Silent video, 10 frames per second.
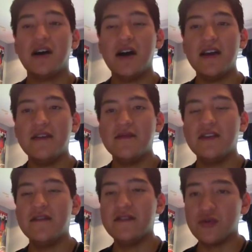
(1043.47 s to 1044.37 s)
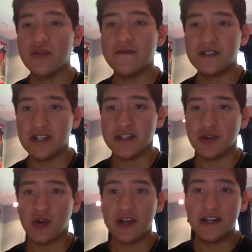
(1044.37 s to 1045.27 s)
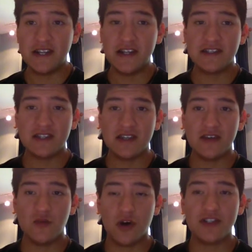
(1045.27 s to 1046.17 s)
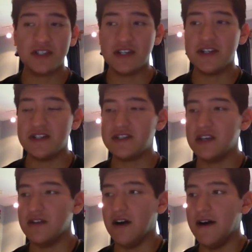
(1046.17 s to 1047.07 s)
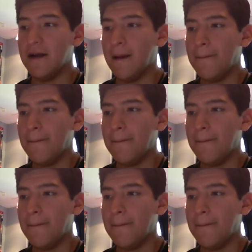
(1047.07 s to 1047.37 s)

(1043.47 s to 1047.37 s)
I live in Northern Virginia, so I go to D.C., Washington, D.C. a lot.